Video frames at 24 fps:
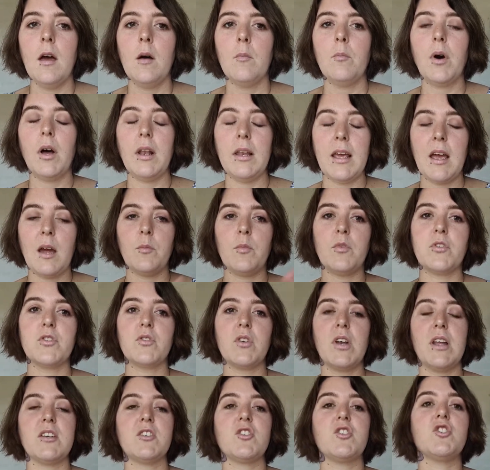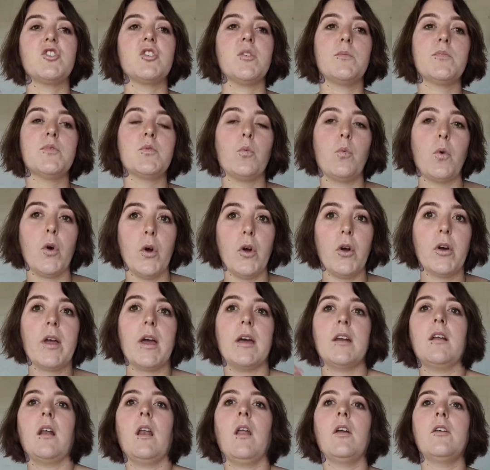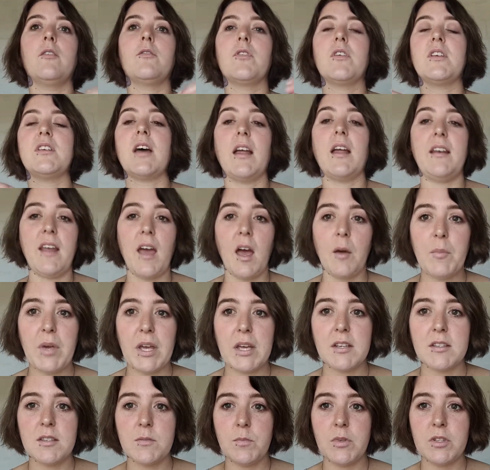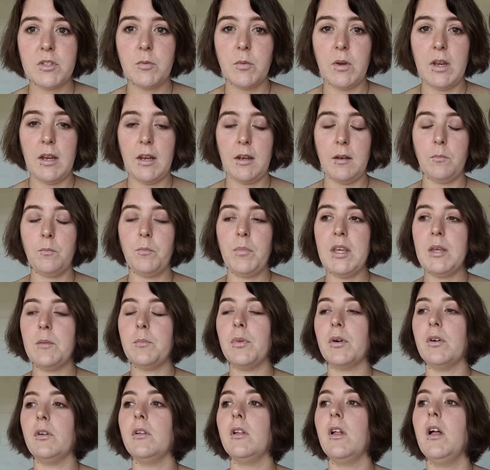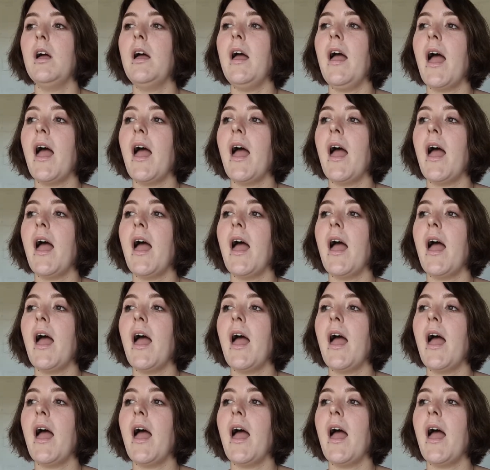polyamorous relationships work and a lot of the dynamics between people,